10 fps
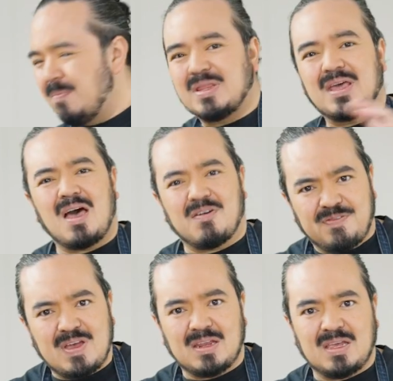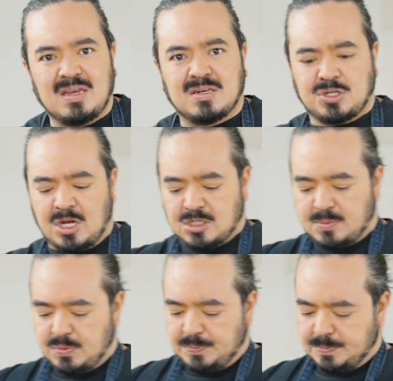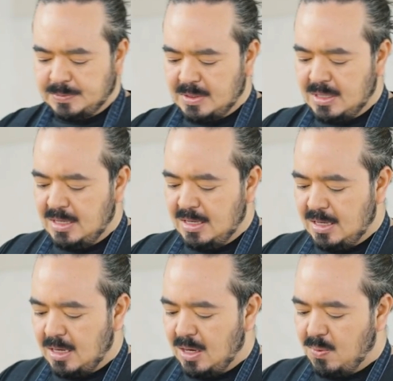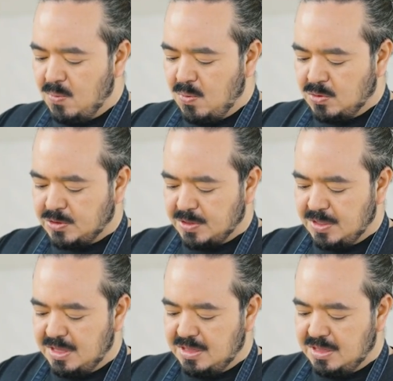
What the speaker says: but they are fairly interchangeable, and water.